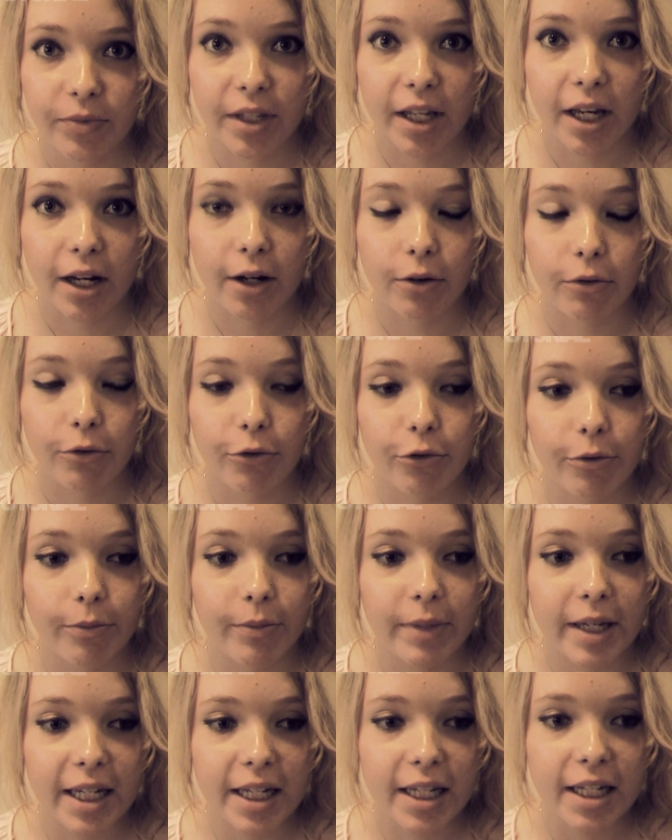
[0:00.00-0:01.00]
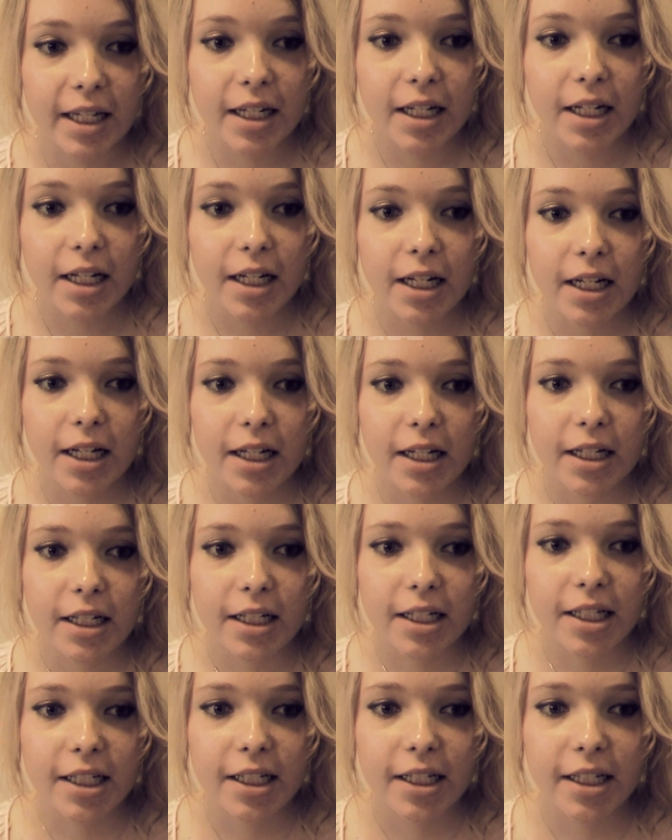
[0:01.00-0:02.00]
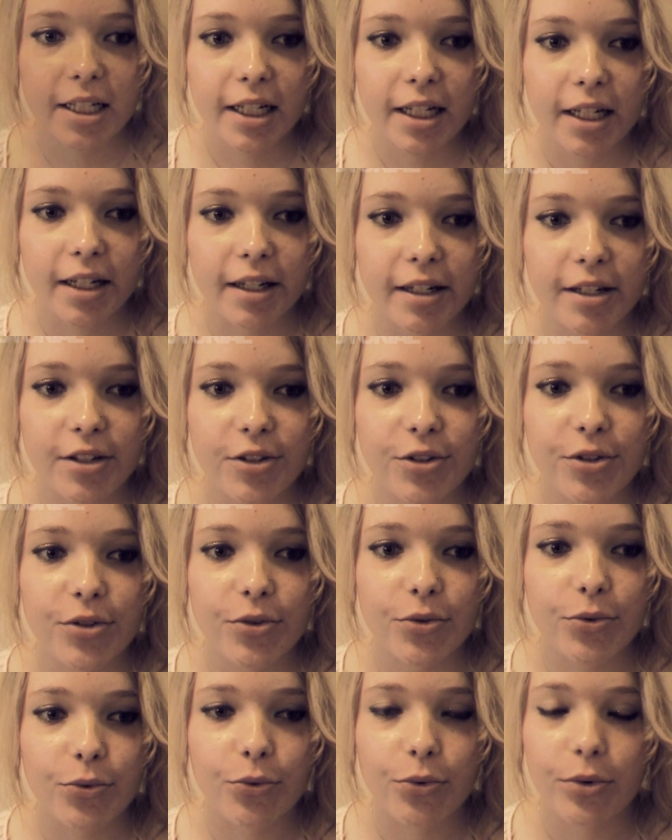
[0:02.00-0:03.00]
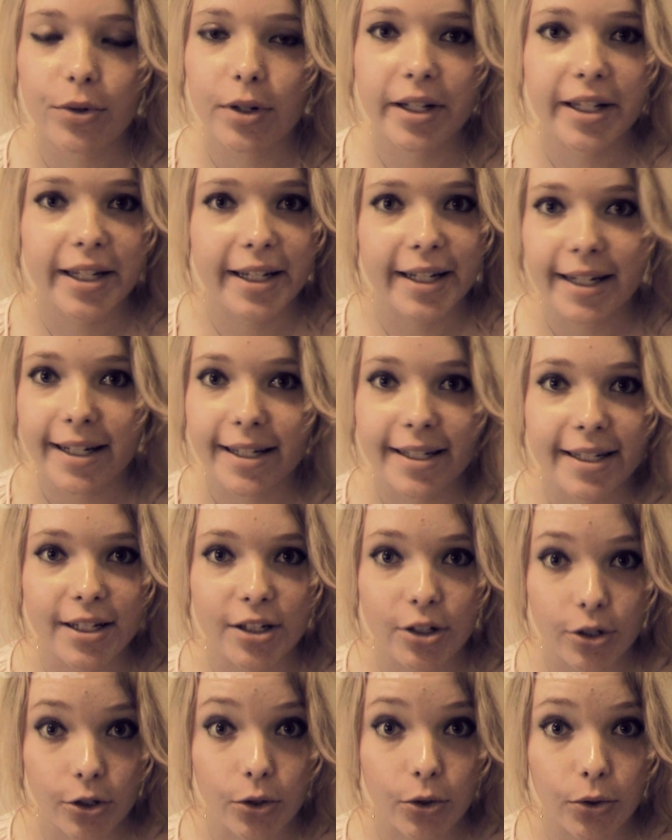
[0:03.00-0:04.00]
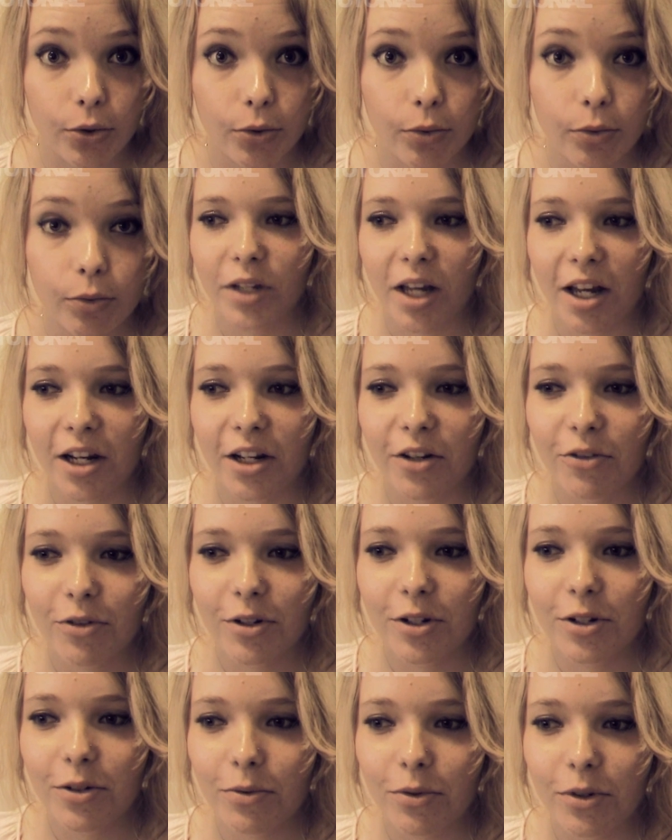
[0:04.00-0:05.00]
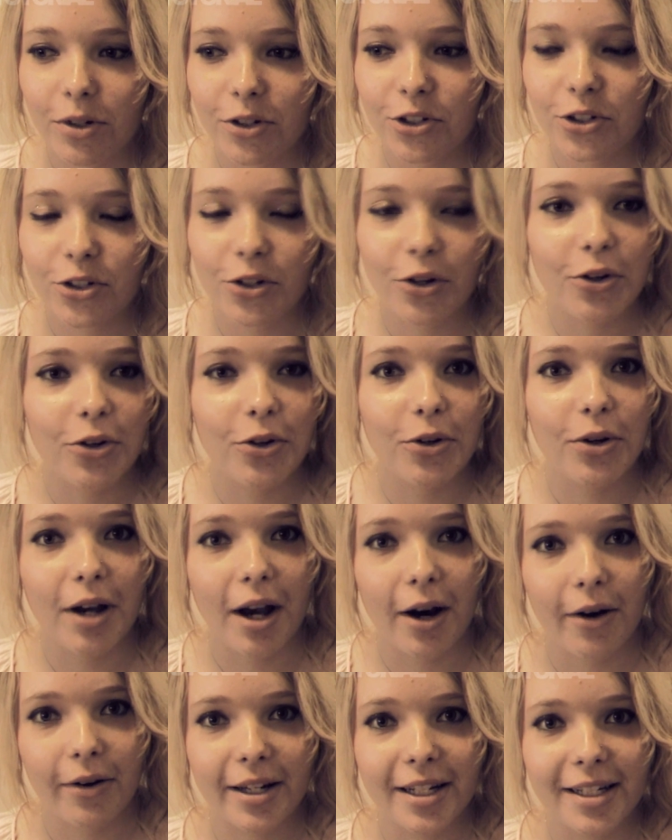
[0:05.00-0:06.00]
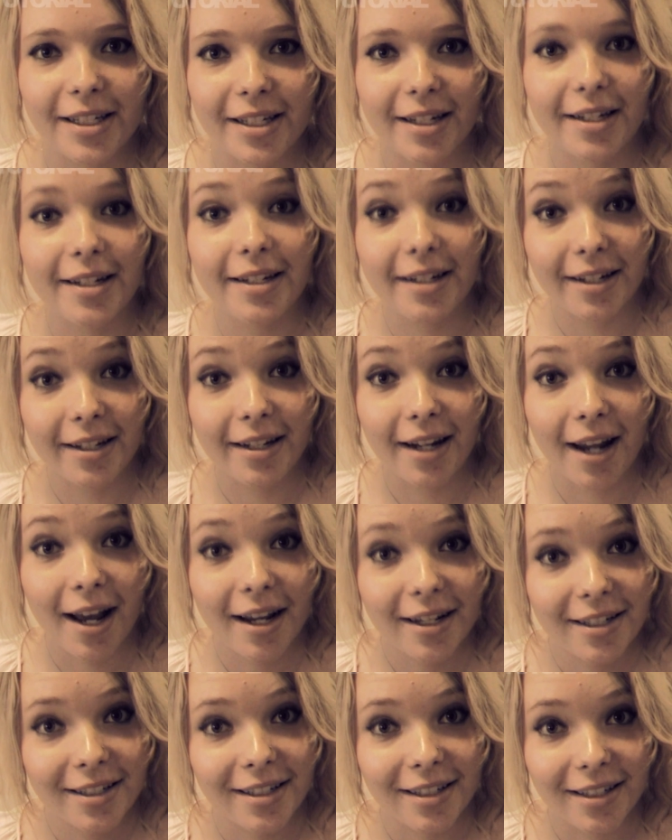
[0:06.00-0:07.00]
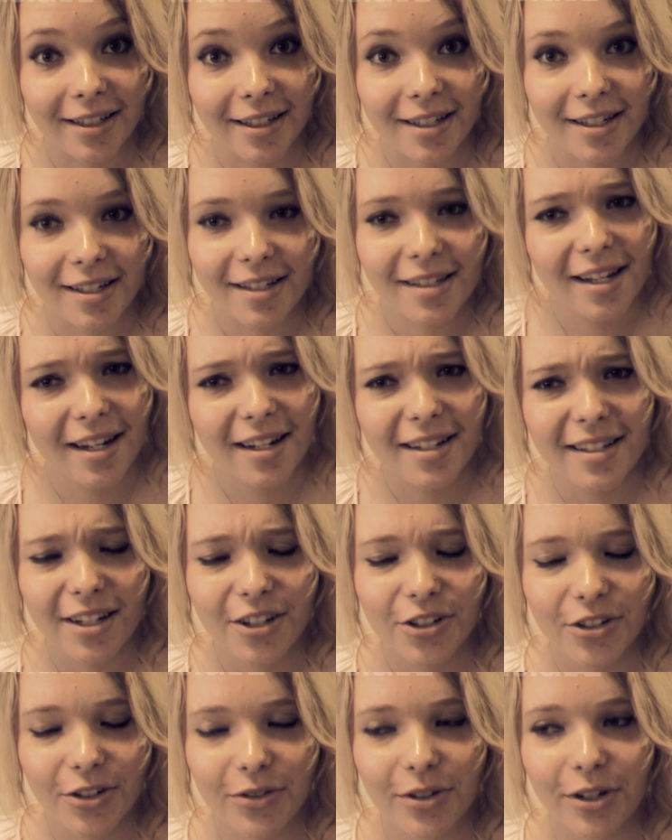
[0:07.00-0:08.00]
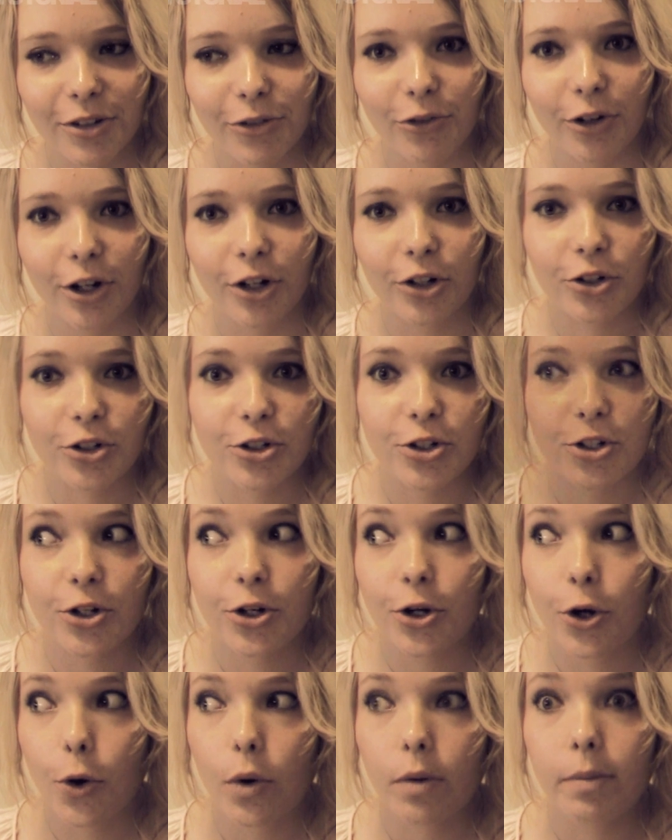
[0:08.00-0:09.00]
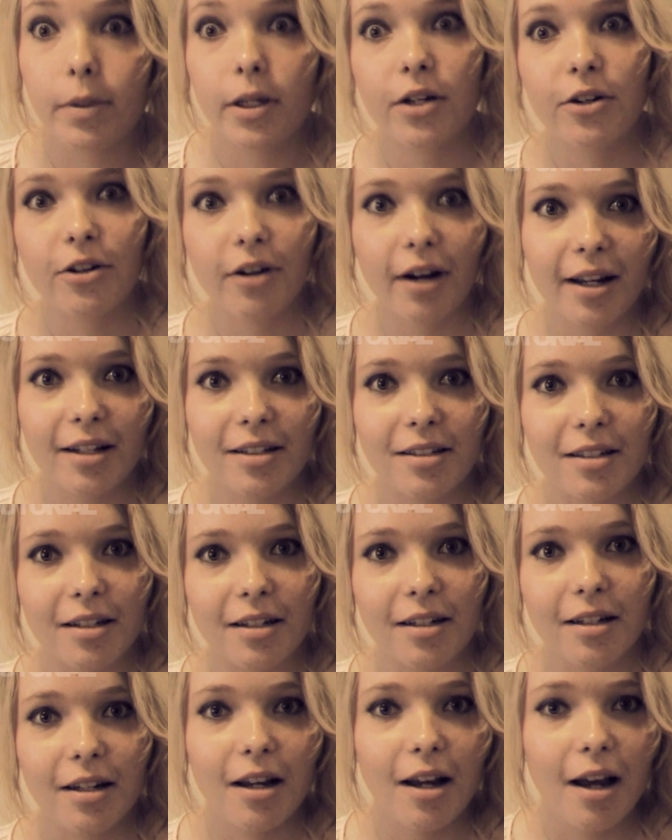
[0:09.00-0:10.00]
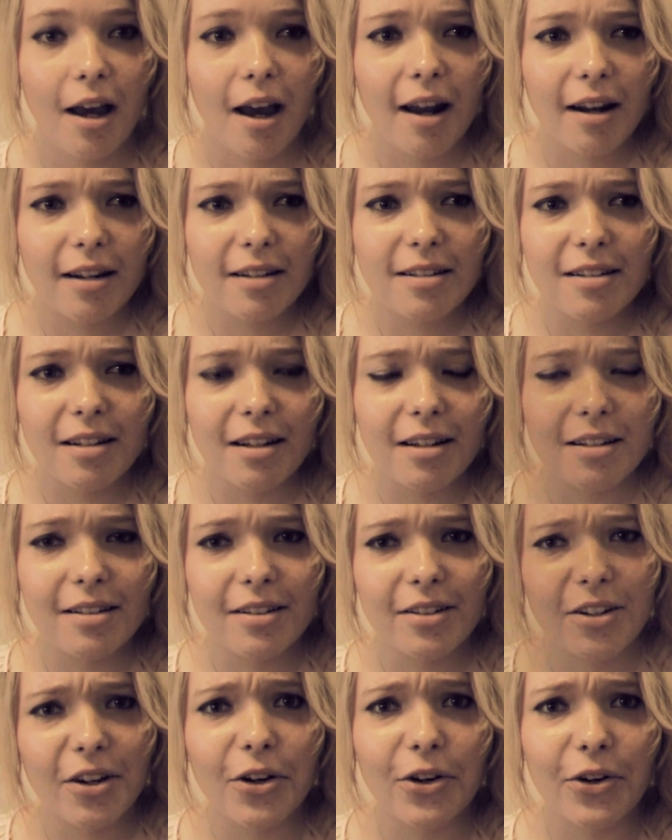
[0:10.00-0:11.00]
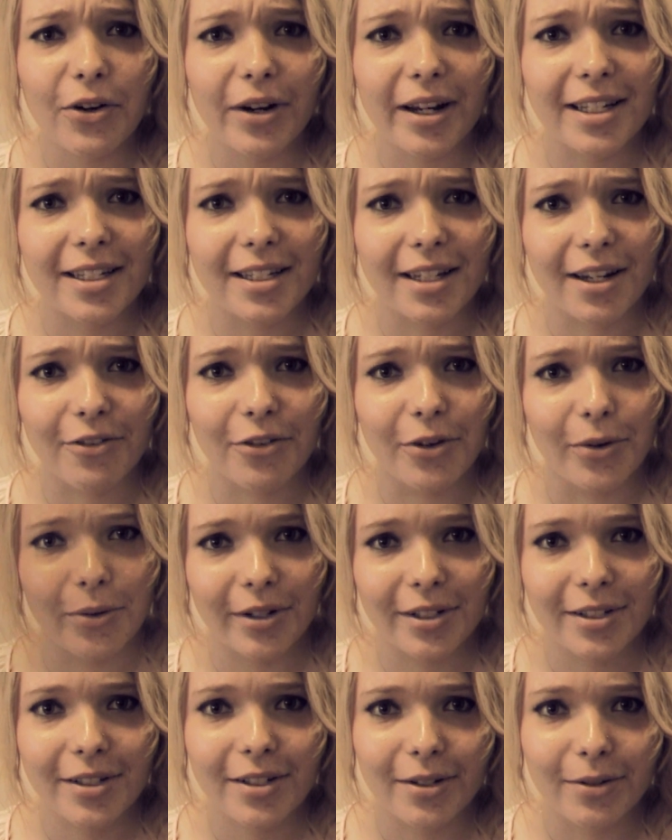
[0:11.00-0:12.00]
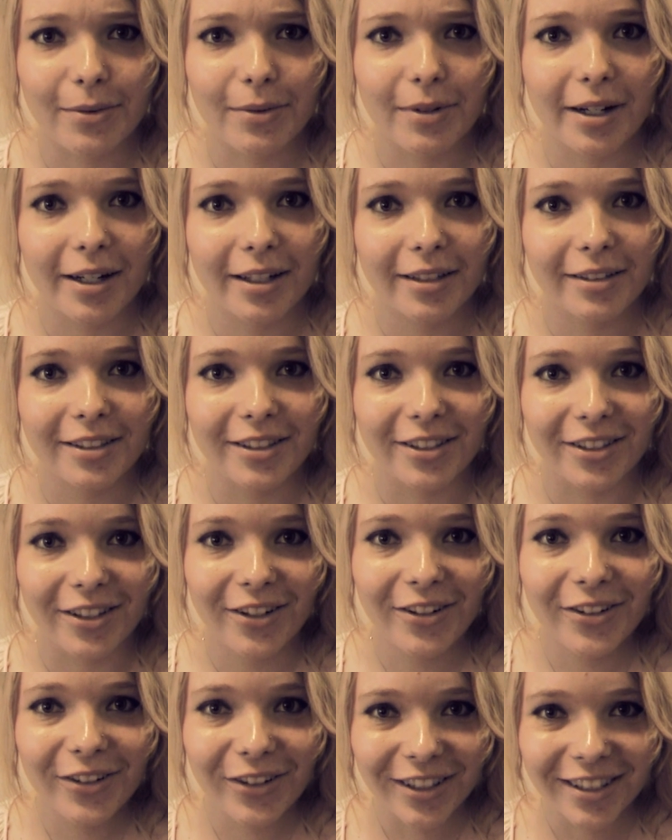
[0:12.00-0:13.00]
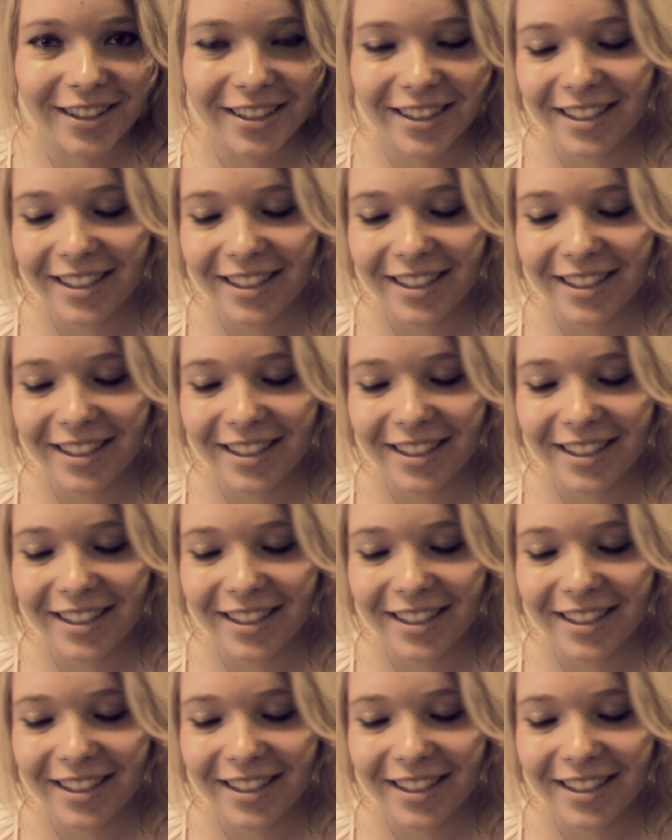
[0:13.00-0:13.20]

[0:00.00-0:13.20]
Now, for me, it's really easy to do, and I really want to show you how easy it actually is, and it's actually really fun because you can go a bit crazy, and it's nice to go crazy every once in a while, you know?